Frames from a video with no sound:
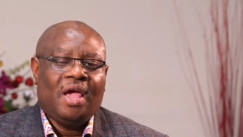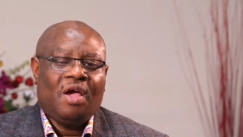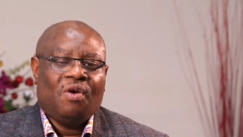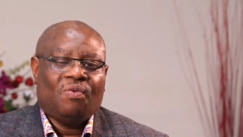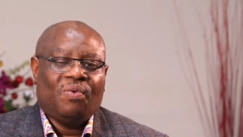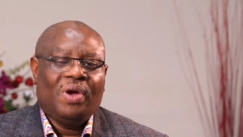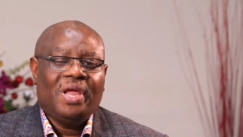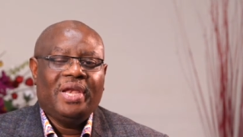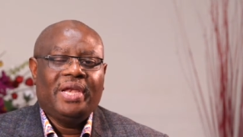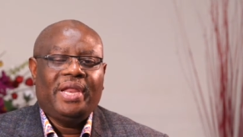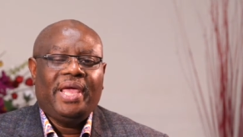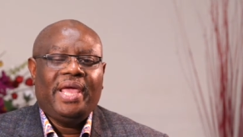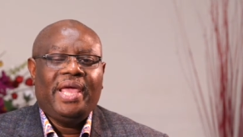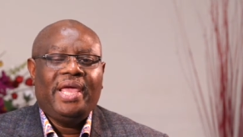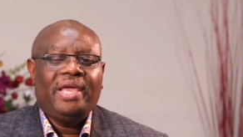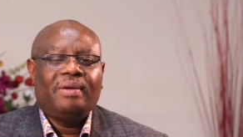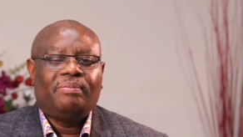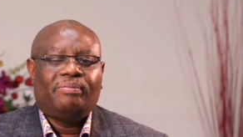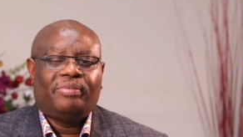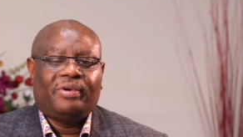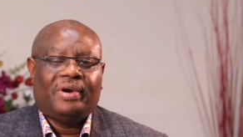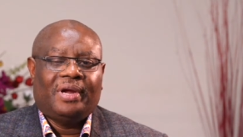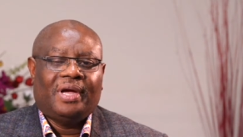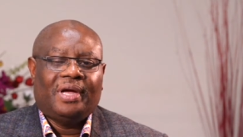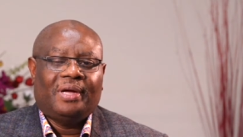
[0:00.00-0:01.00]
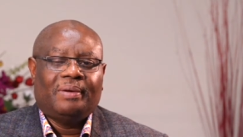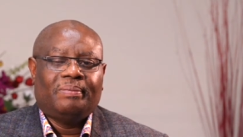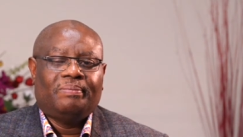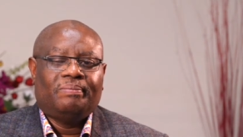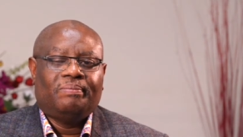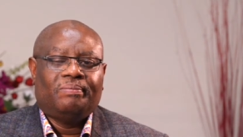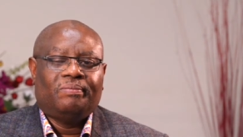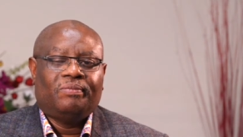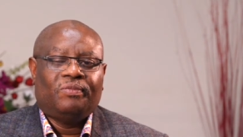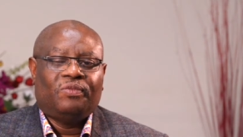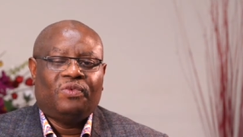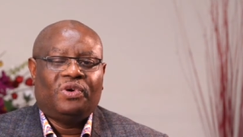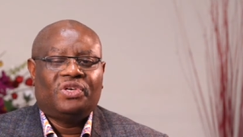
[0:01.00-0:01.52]
When
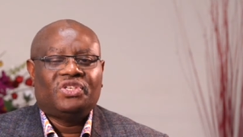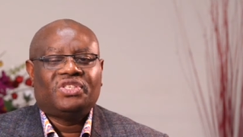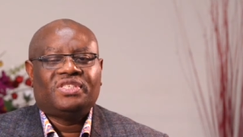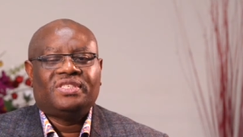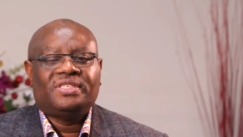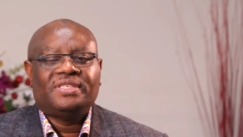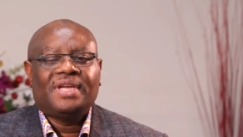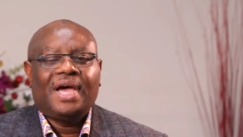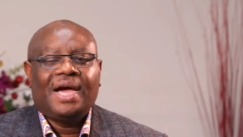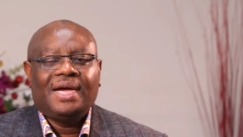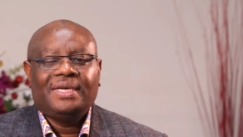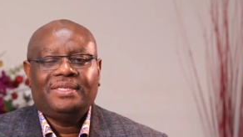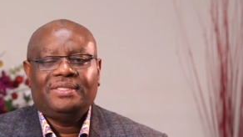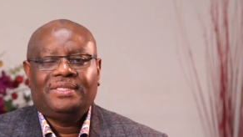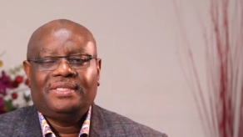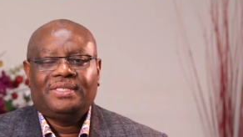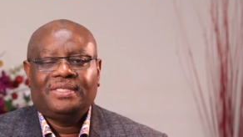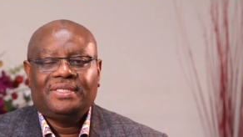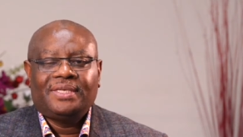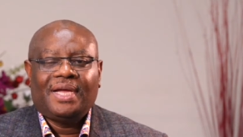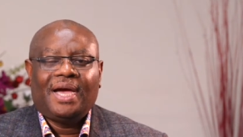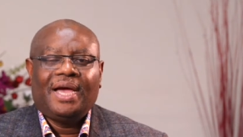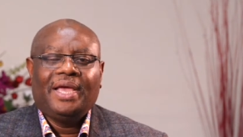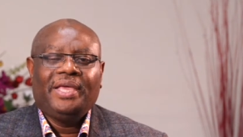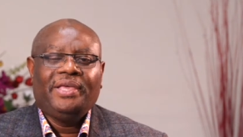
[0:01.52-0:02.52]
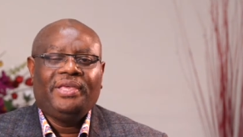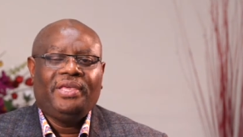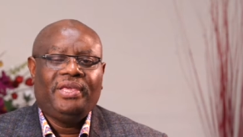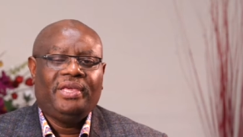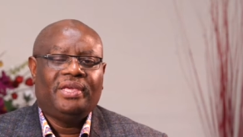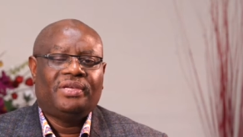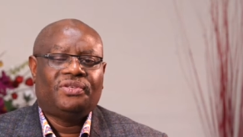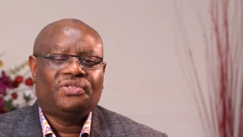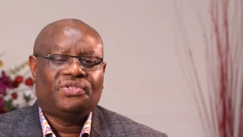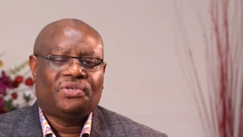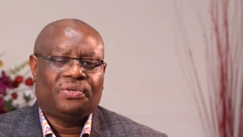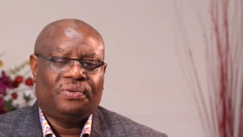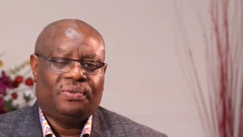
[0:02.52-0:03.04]
Abram was 99
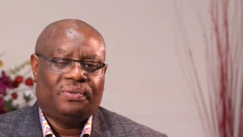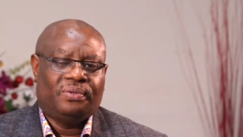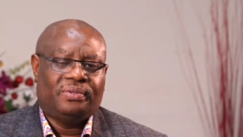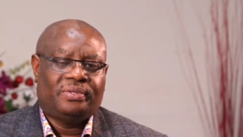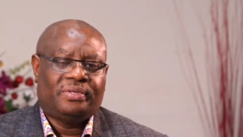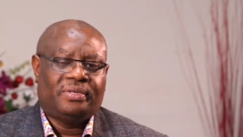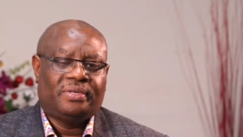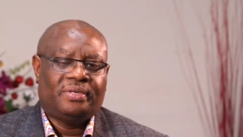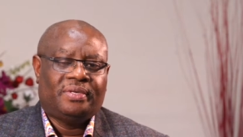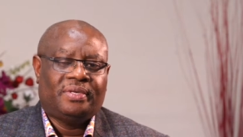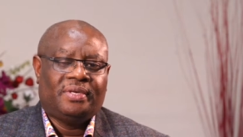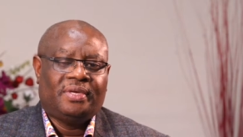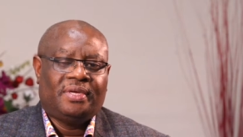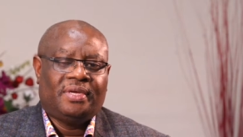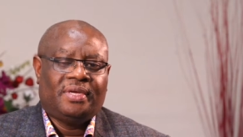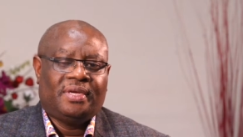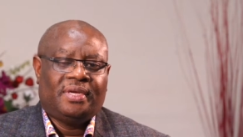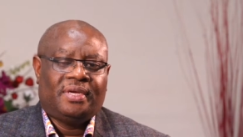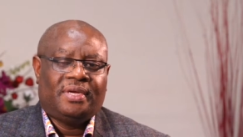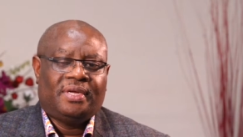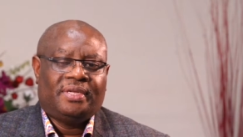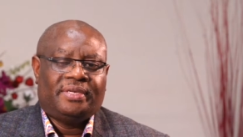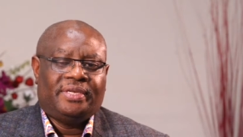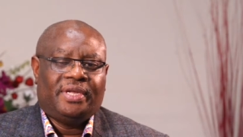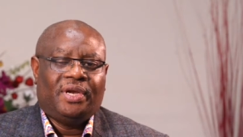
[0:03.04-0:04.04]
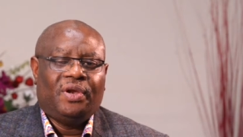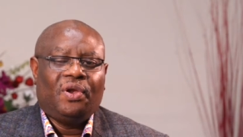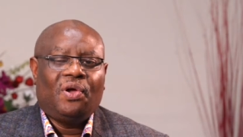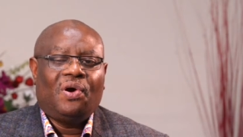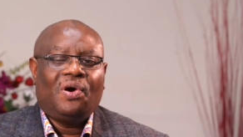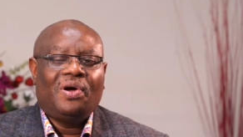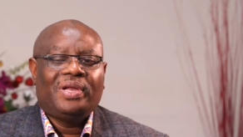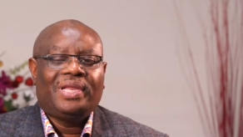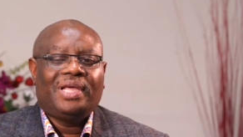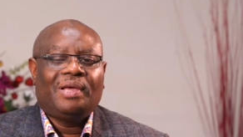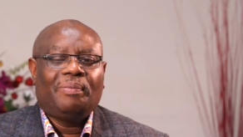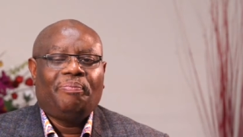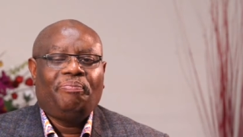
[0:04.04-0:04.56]
years old, the
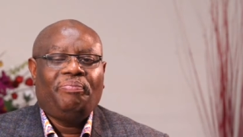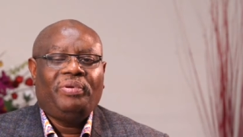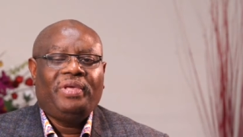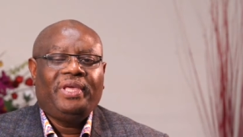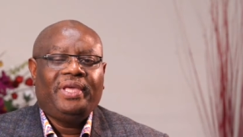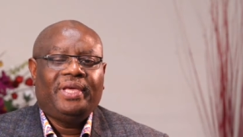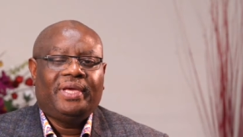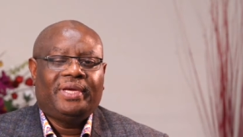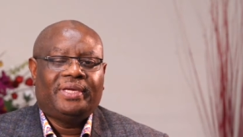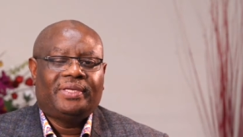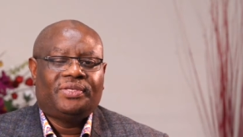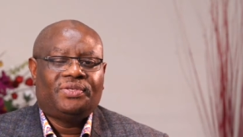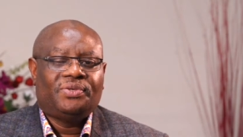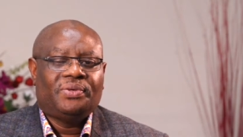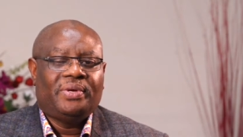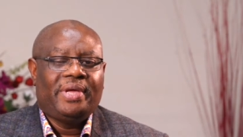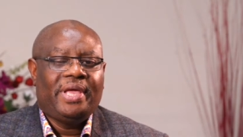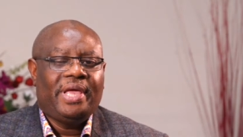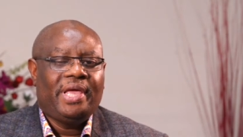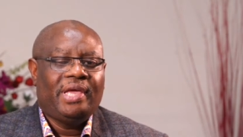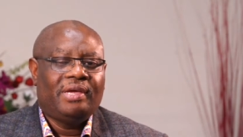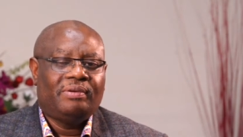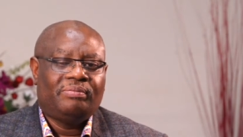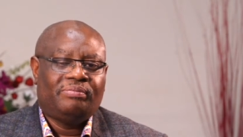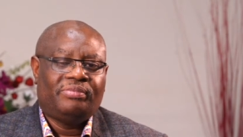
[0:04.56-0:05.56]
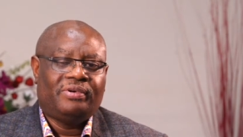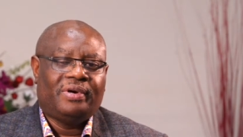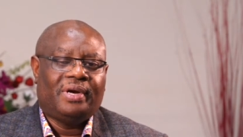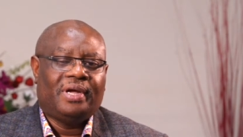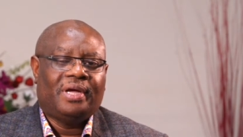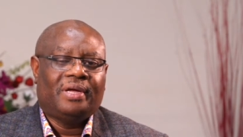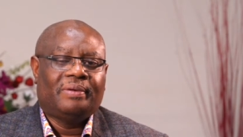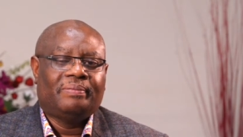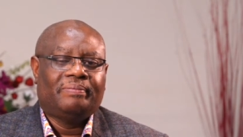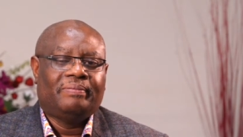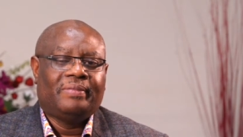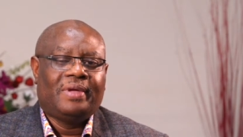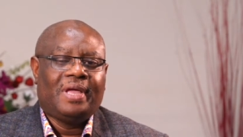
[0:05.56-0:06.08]
Lord appeared to
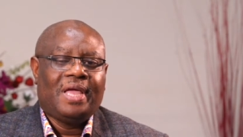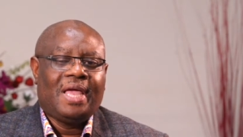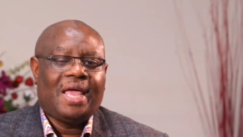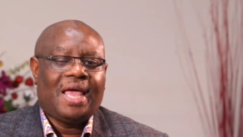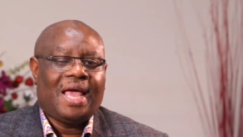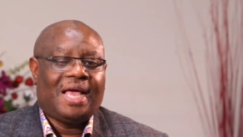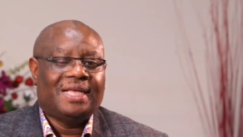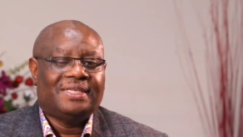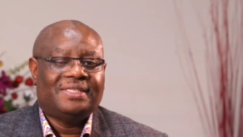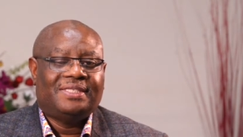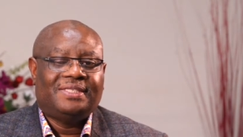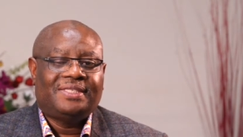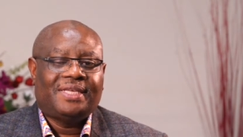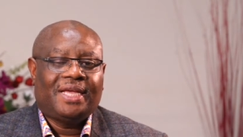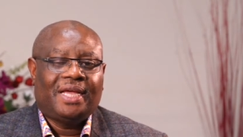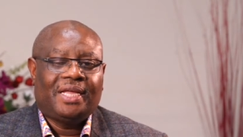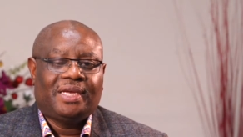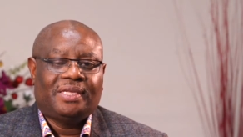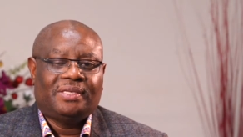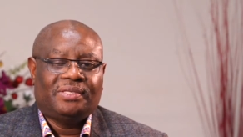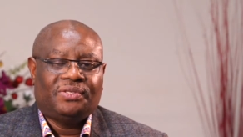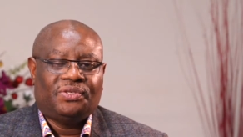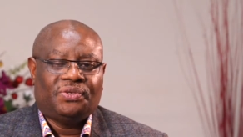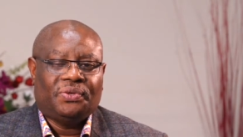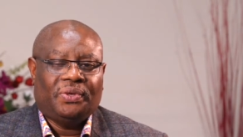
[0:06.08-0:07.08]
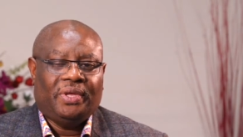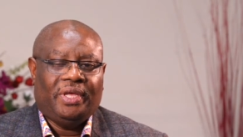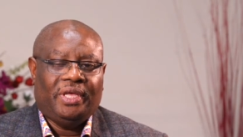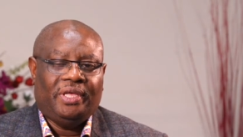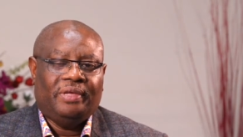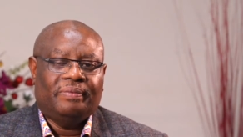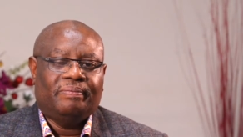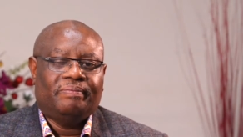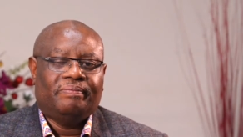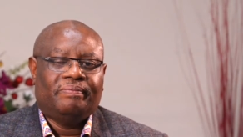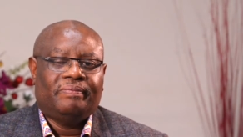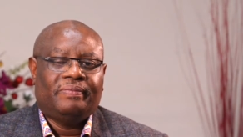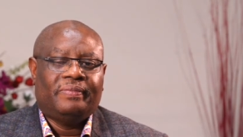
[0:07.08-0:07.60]
Abram and said unto
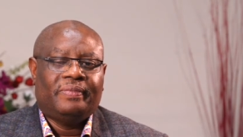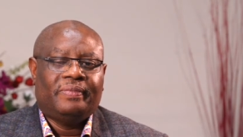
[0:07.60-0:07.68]
him,